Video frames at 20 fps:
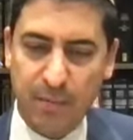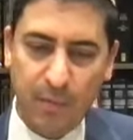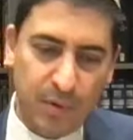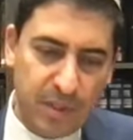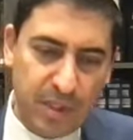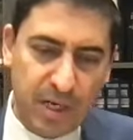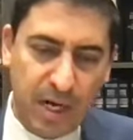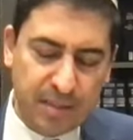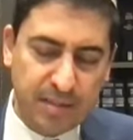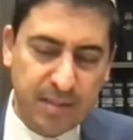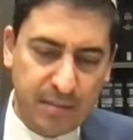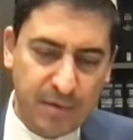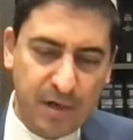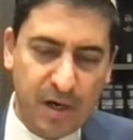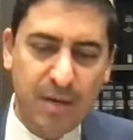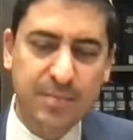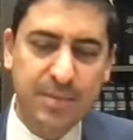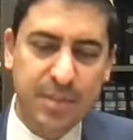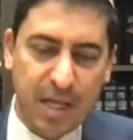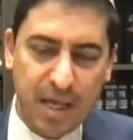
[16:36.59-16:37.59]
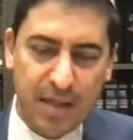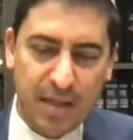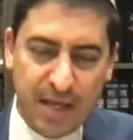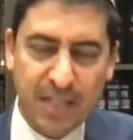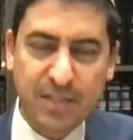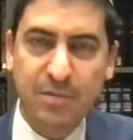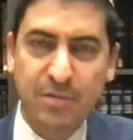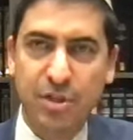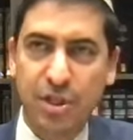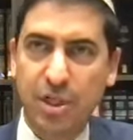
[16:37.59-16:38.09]
When the nighttime comes,
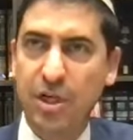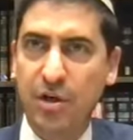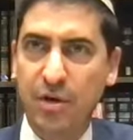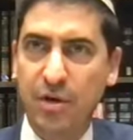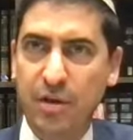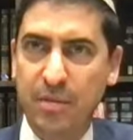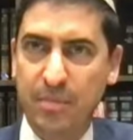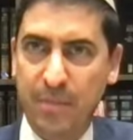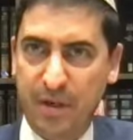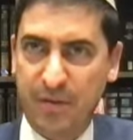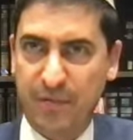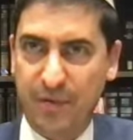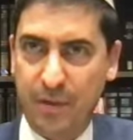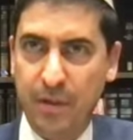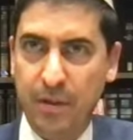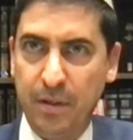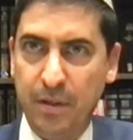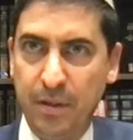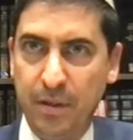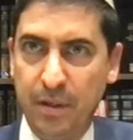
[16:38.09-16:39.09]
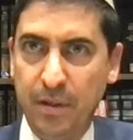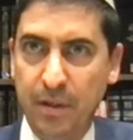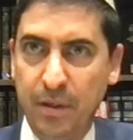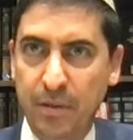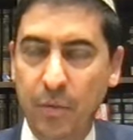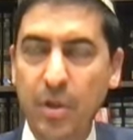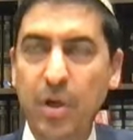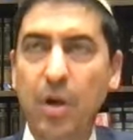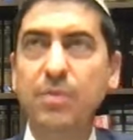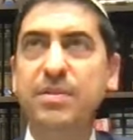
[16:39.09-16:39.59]
that's when she could go to the mikvah.
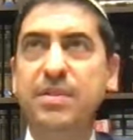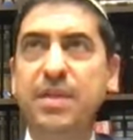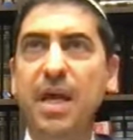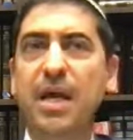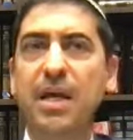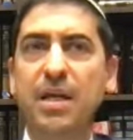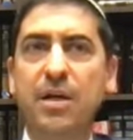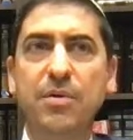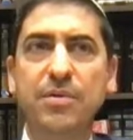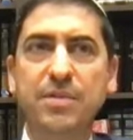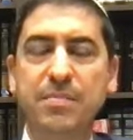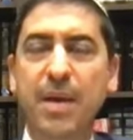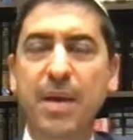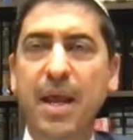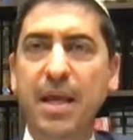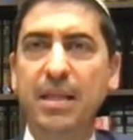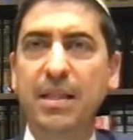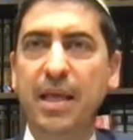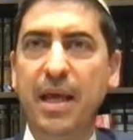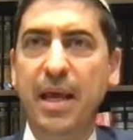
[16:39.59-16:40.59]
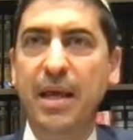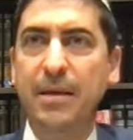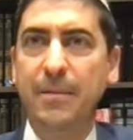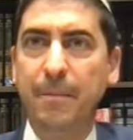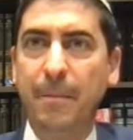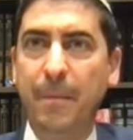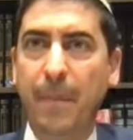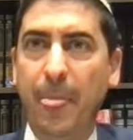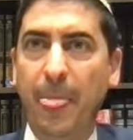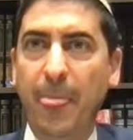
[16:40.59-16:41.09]
We don't say it goes by 8 to 8.